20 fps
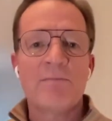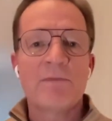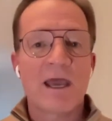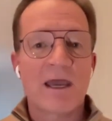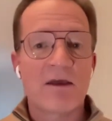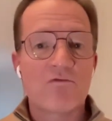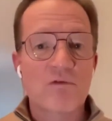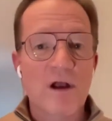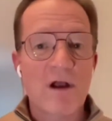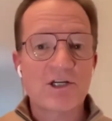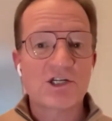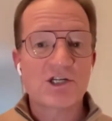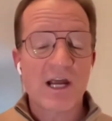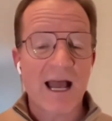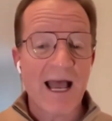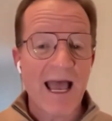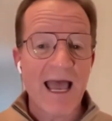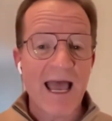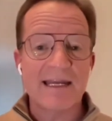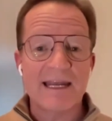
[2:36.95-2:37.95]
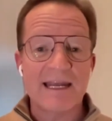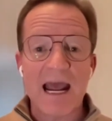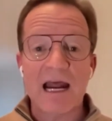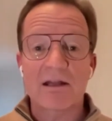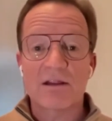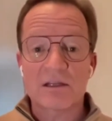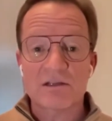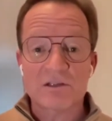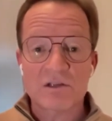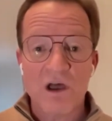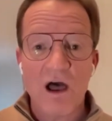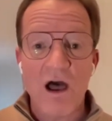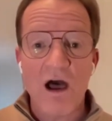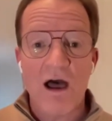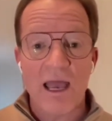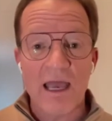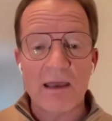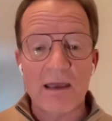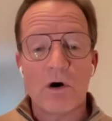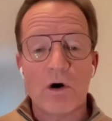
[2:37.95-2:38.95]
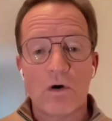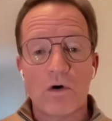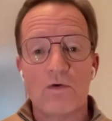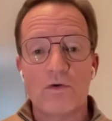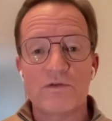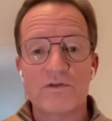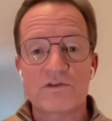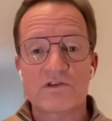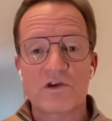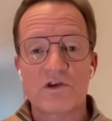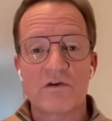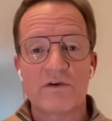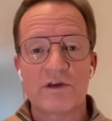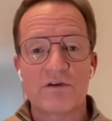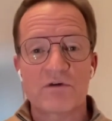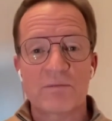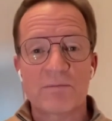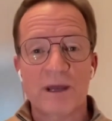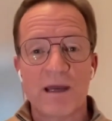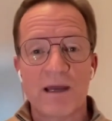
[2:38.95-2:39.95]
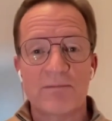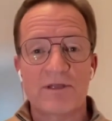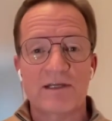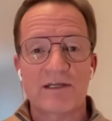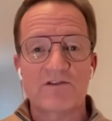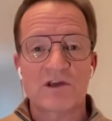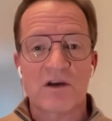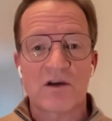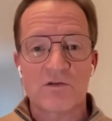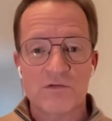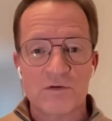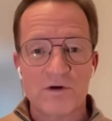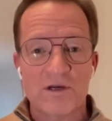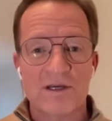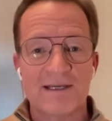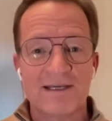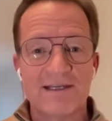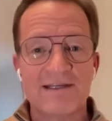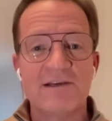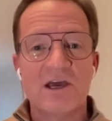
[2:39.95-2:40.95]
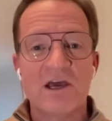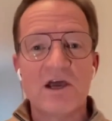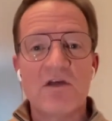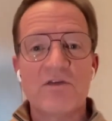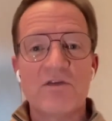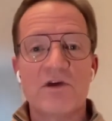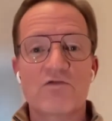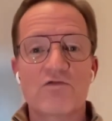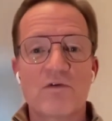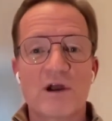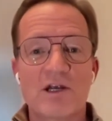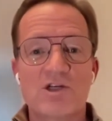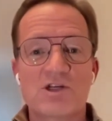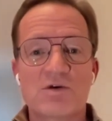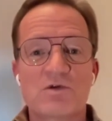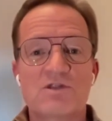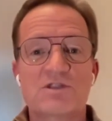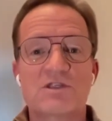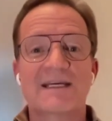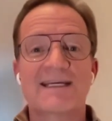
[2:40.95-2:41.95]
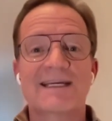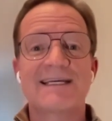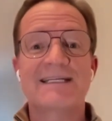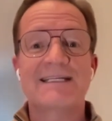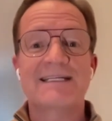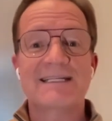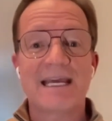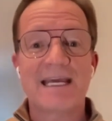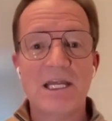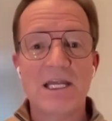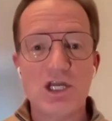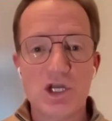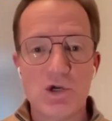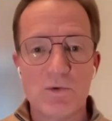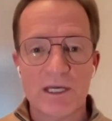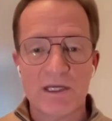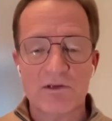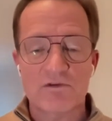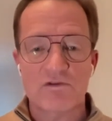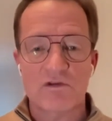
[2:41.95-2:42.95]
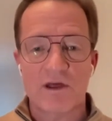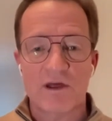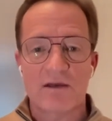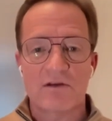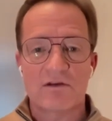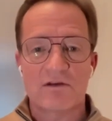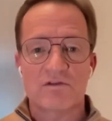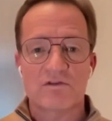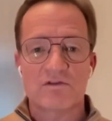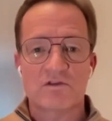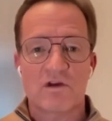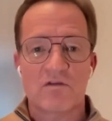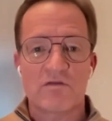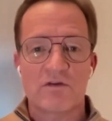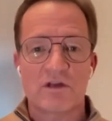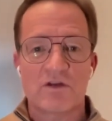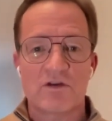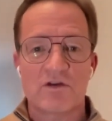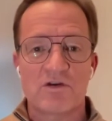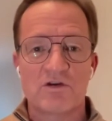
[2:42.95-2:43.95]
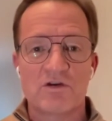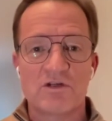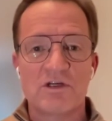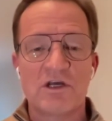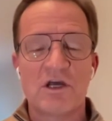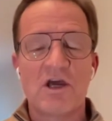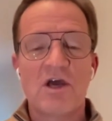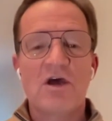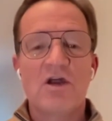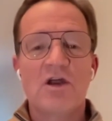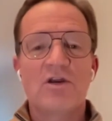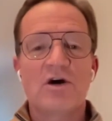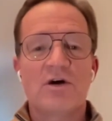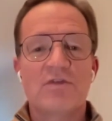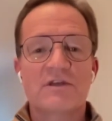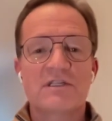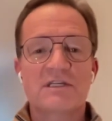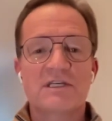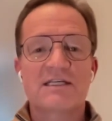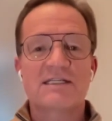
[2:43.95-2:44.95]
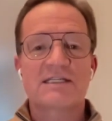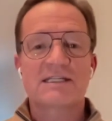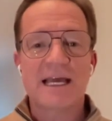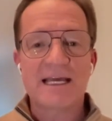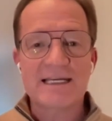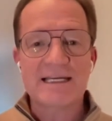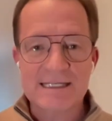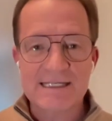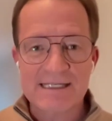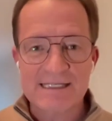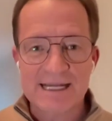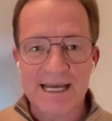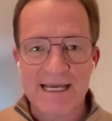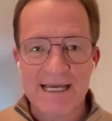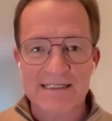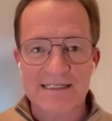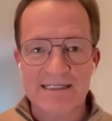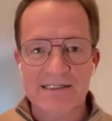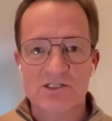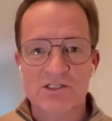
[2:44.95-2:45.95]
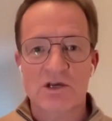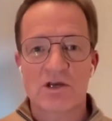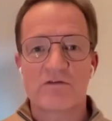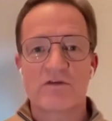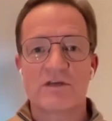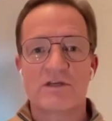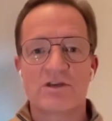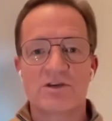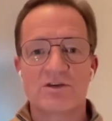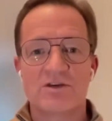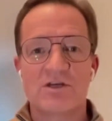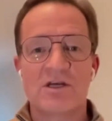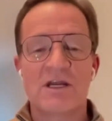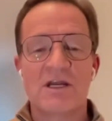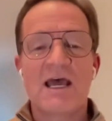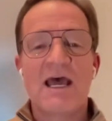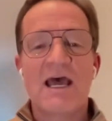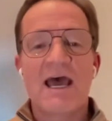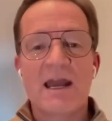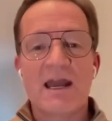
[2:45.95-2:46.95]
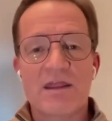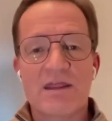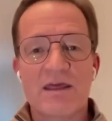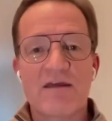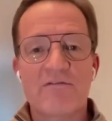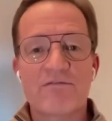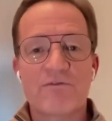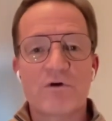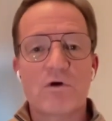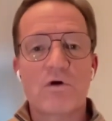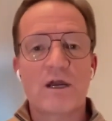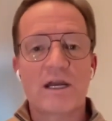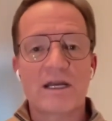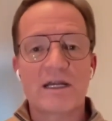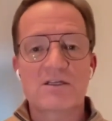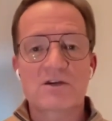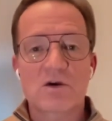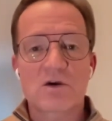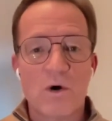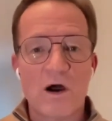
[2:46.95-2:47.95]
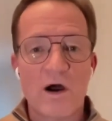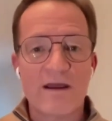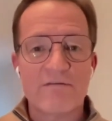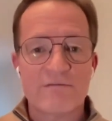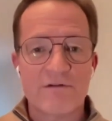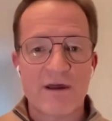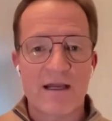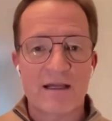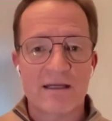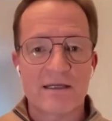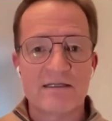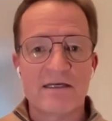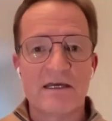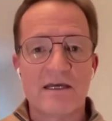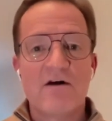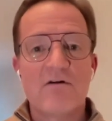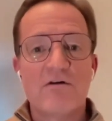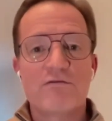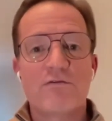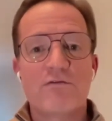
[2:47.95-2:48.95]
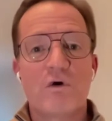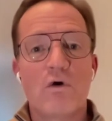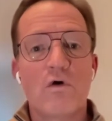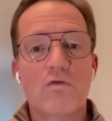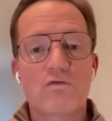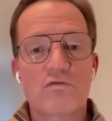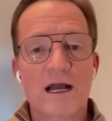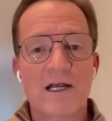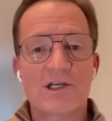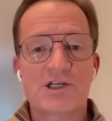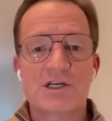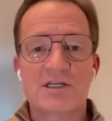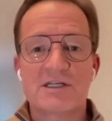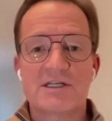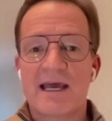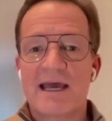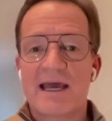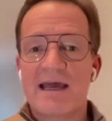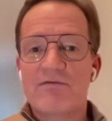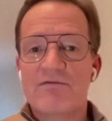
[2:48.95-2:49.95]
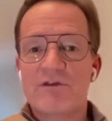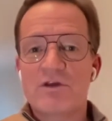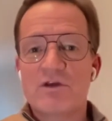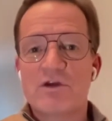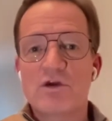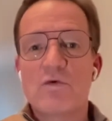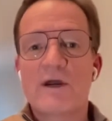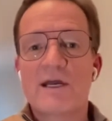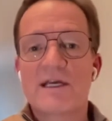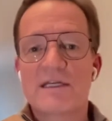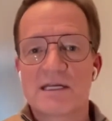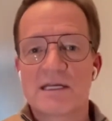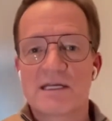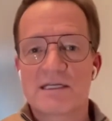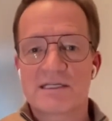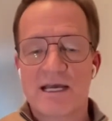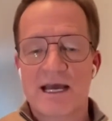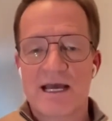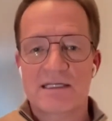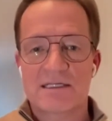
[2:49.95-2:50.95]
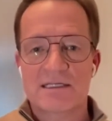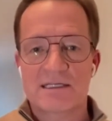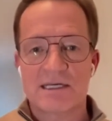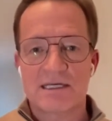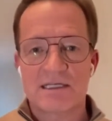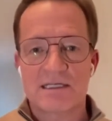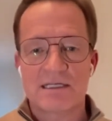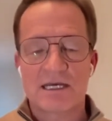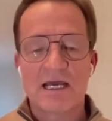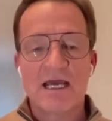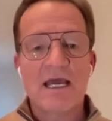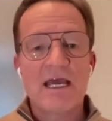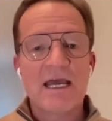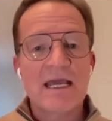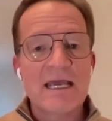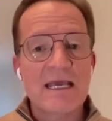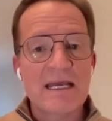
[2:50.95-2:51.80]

And Russia, and at the time, all the Soviet republics agreed that Russia was the continuing state to the Soviet Union, not the successor state to the Soviet Union, and therefore it is quite valid for Russia to have the USSR seat. Mm-hmm.